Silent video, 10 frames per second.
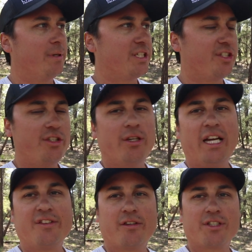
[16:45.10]
just so you
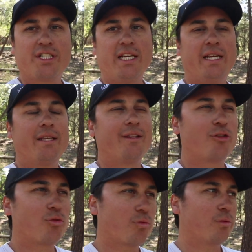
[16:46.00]
guys understand,
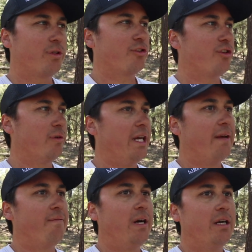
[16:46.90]
there's no
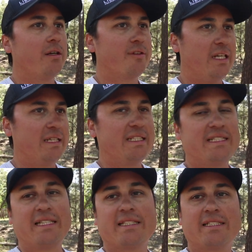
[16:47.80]
campfires, at least
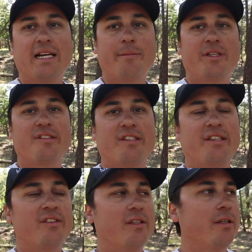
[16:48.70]
at this time in the
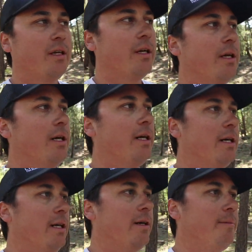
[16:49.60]
season.
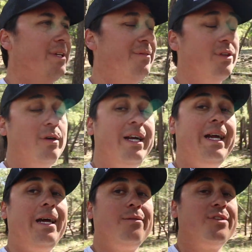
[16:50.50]
Even though I
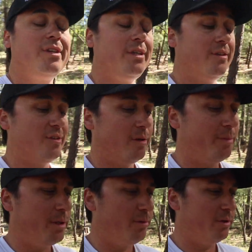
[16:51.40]
have seen some
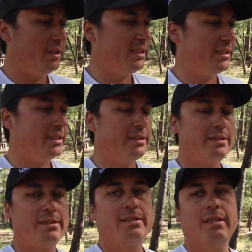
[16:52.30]
people in the
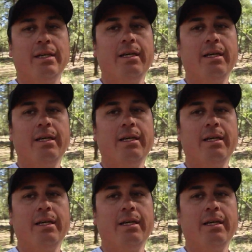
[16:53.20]
distance